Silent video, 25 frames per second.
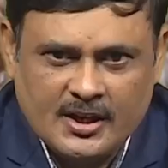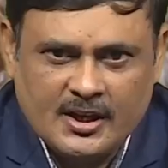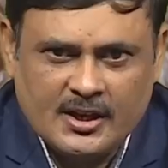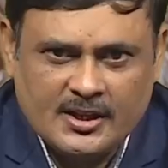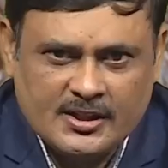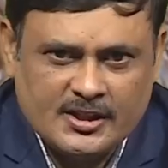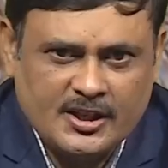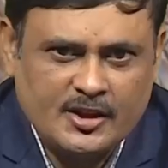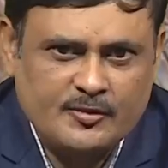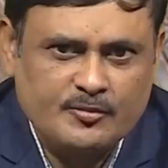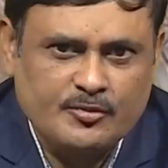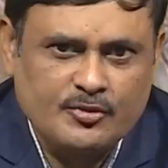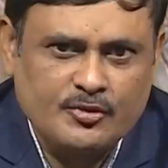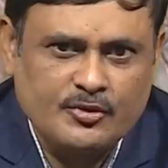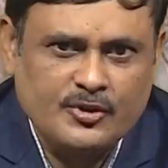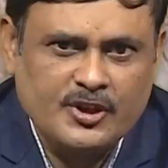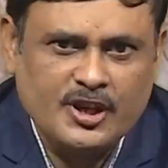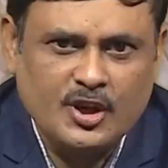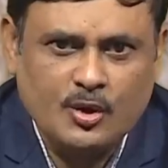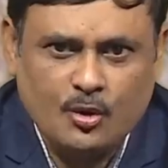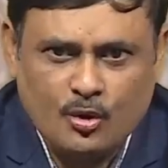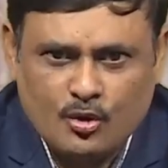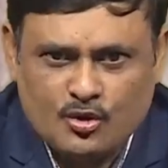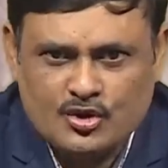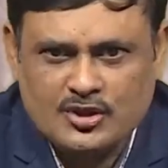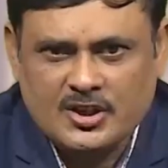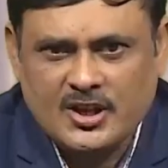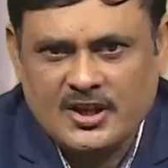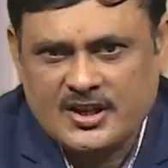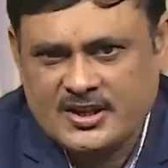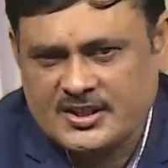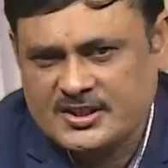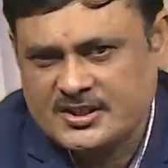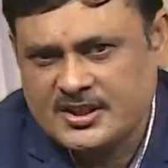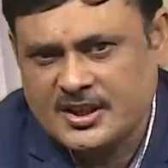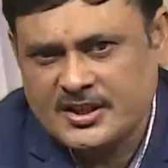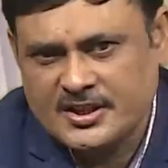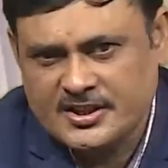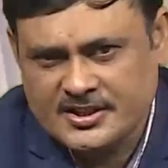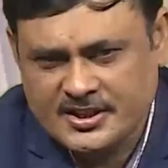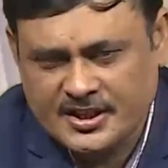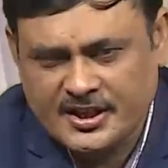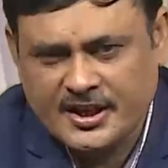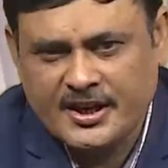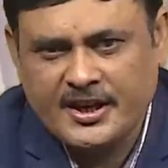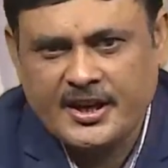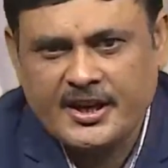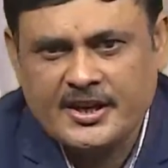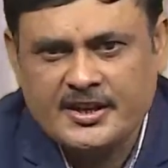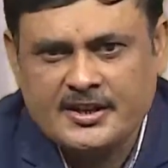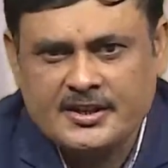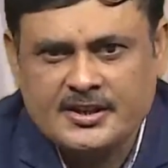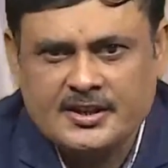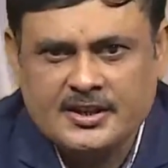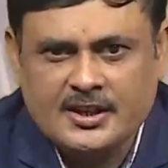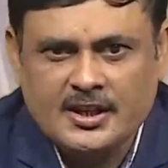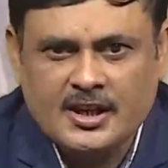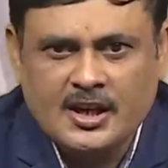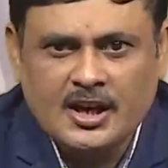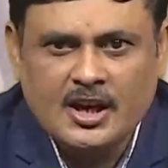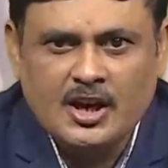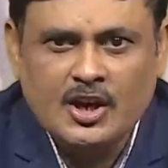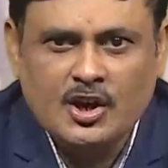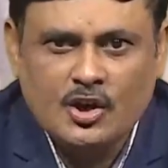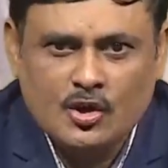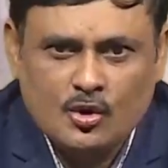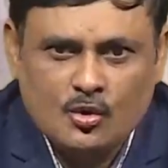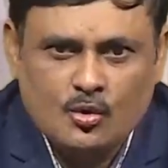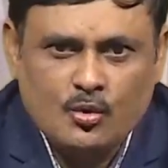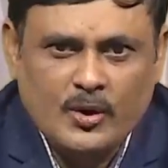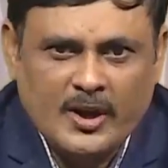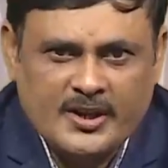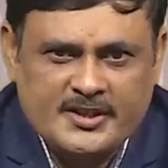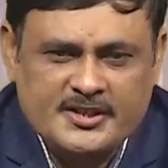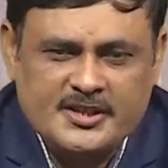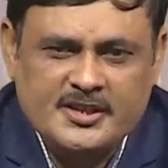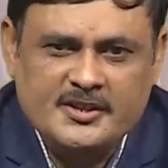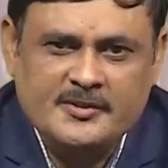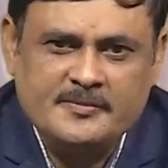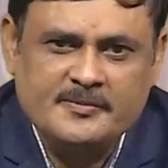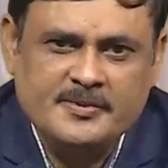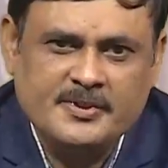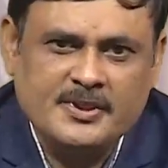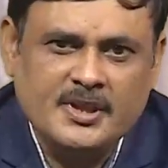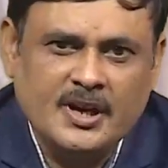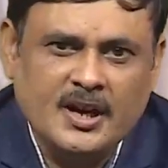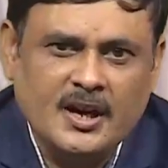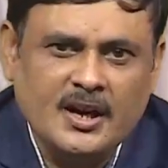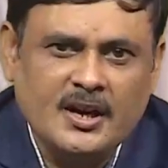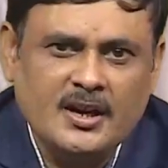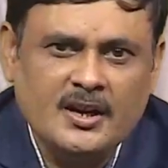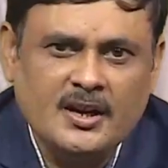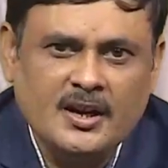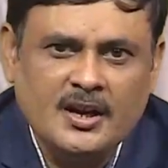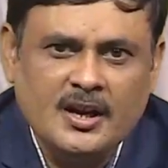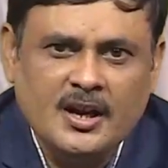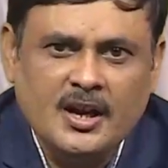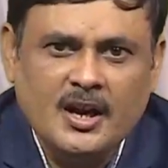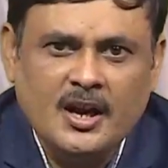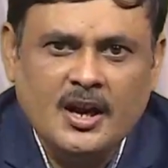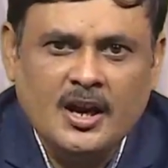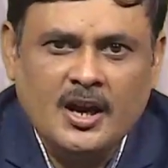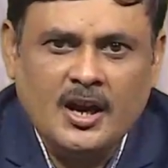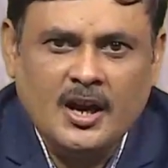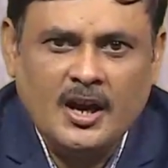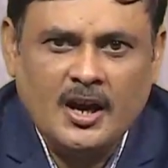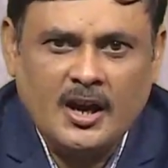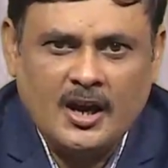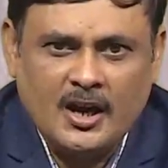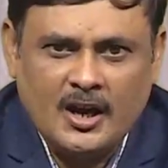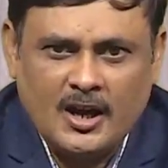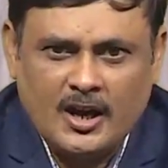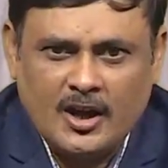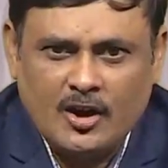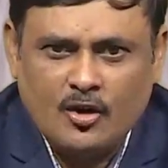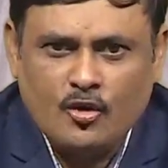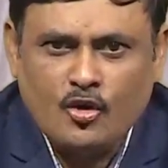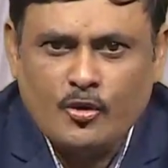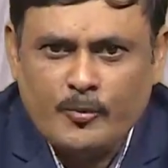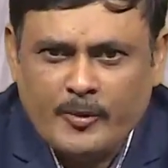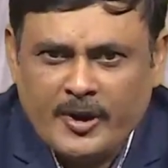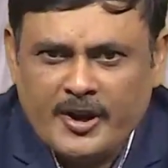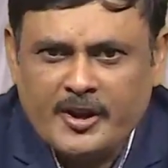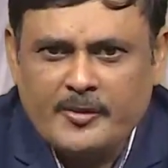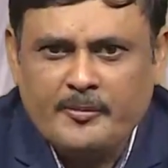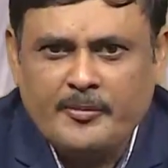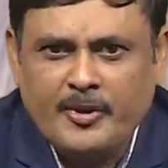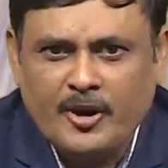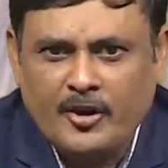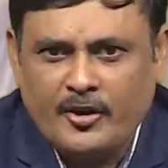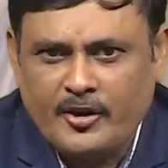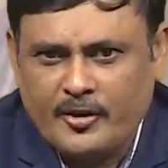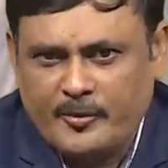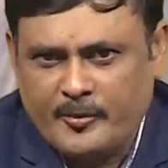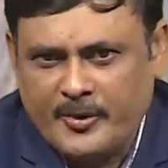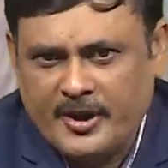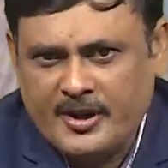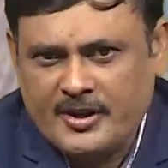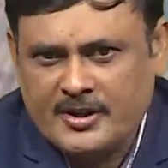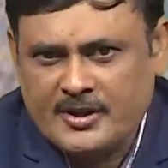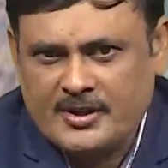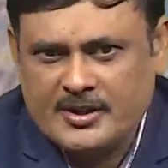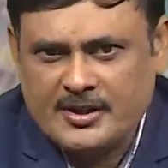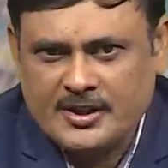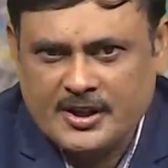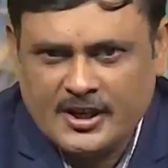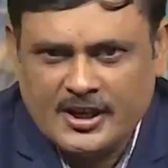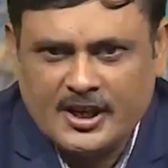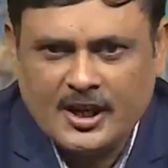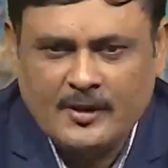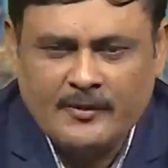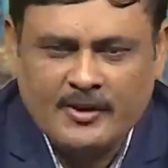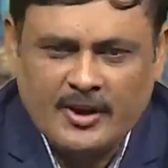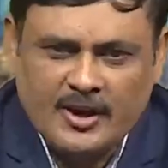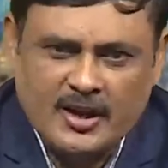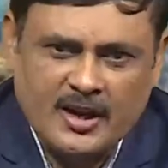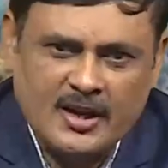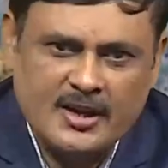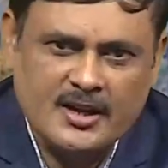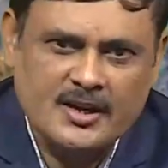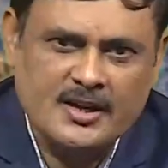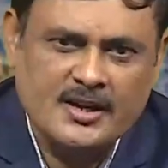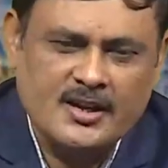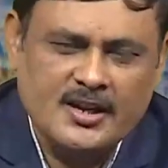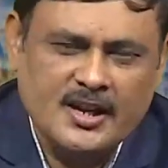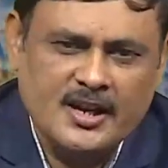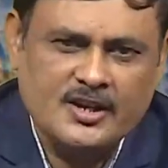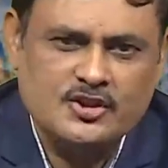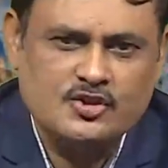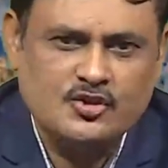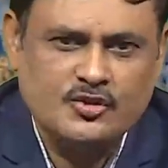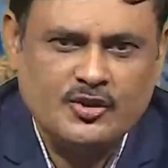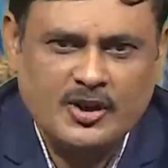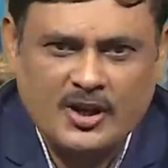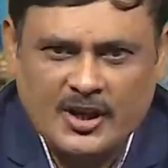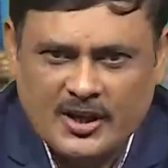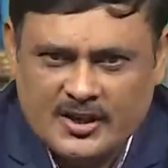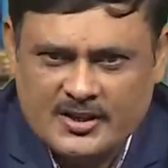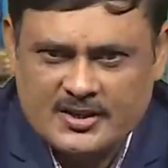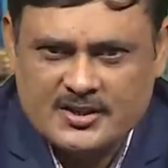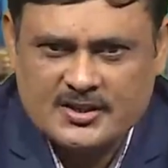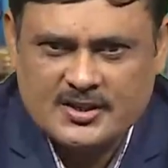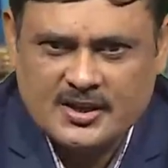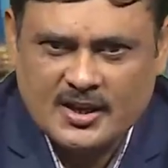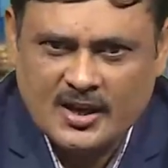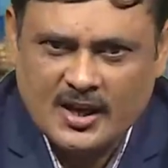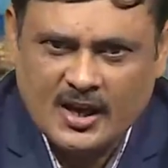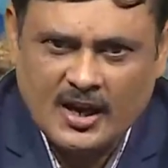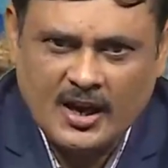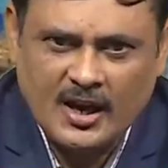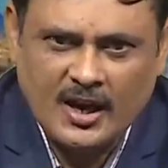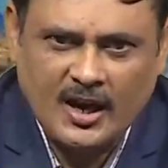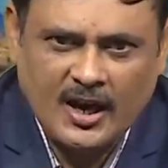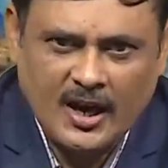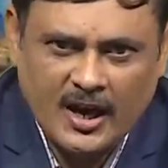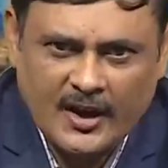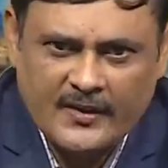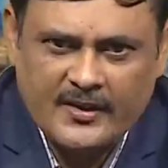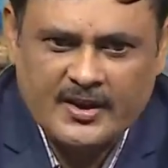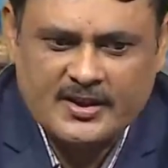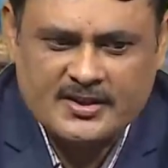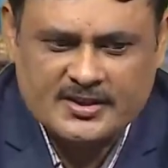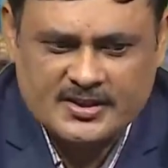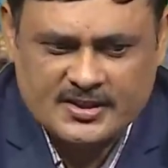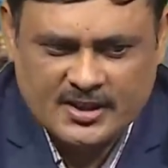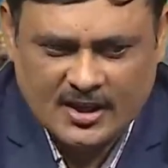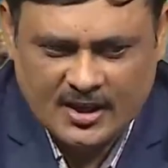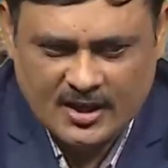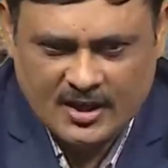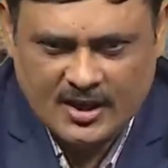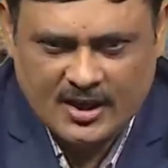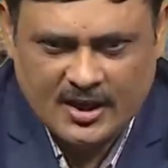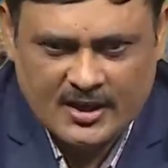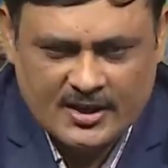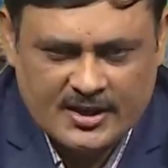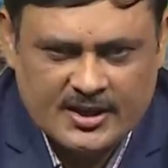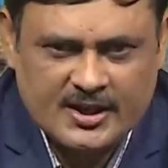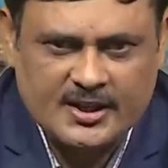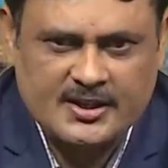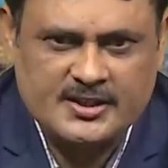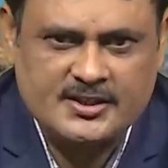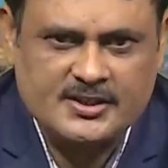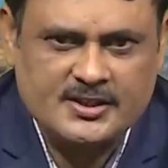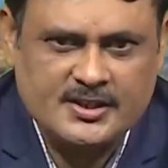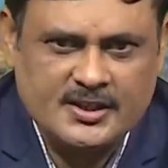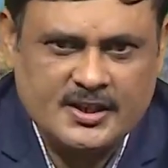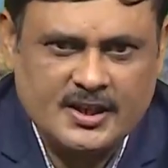Therefore, a course correction is needed to achieve the women empowerment in our country as well as other SAARC countries.